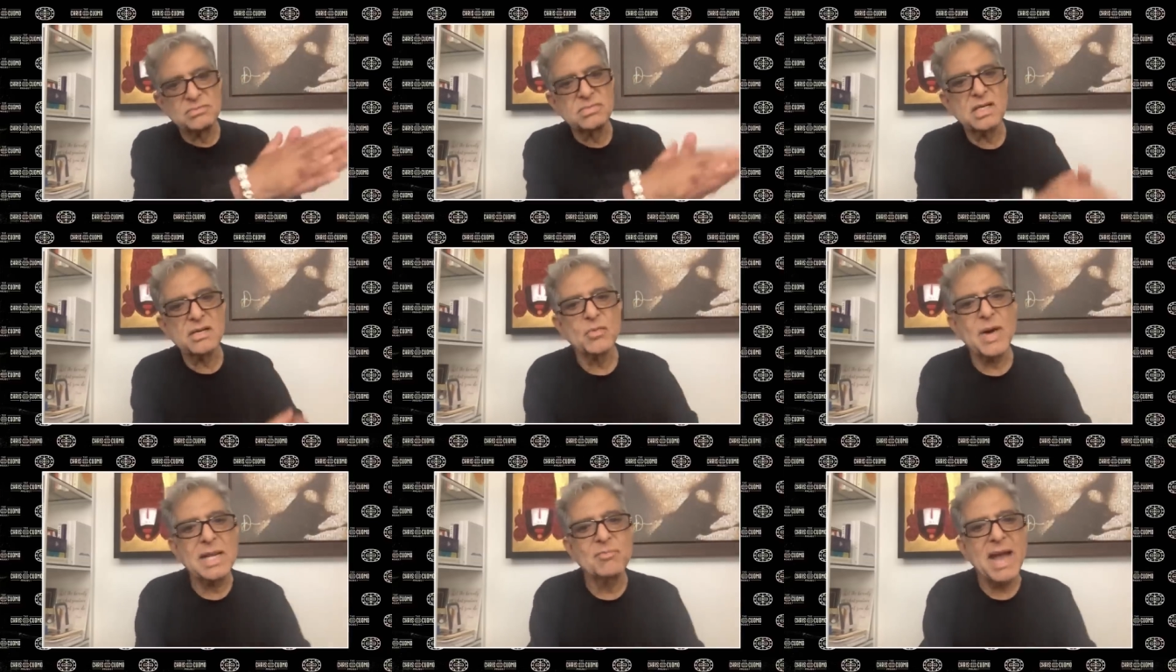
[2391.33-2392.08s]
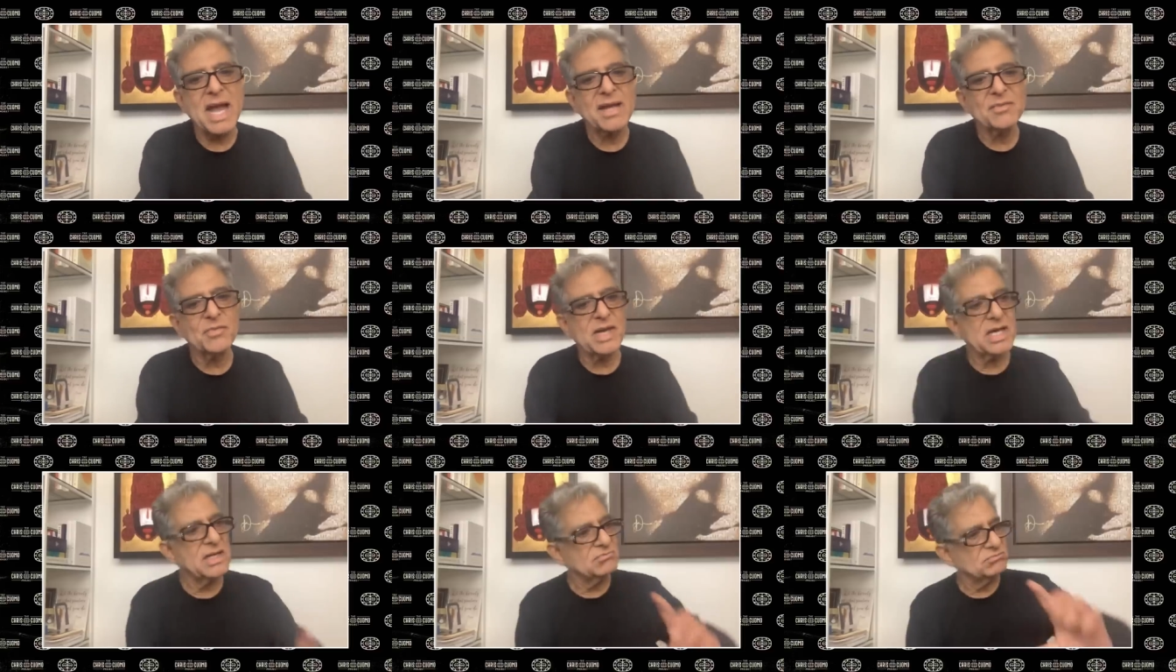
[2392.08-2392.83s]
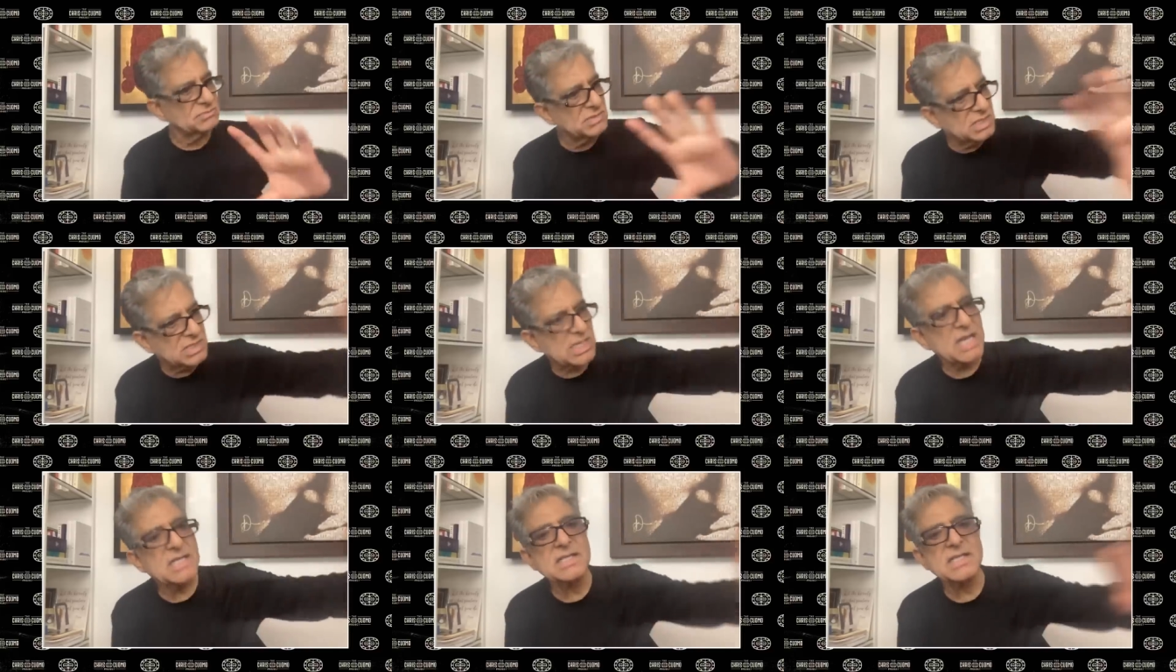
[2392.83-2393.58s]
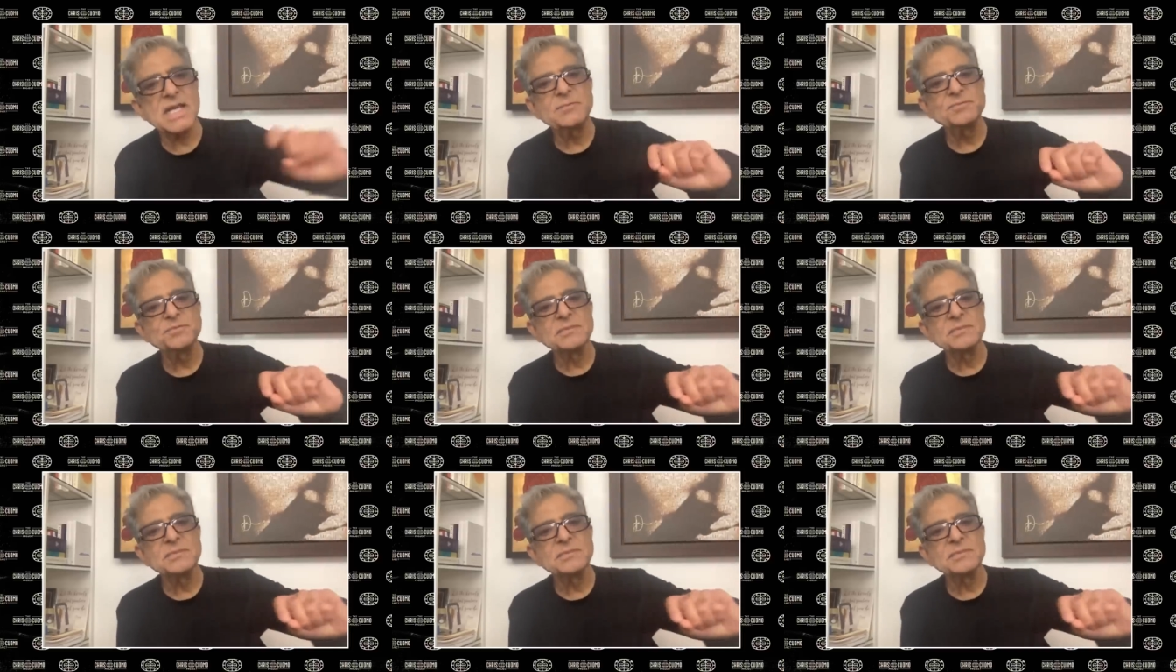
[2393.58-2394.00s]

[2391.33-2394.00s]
a while back where the sign said,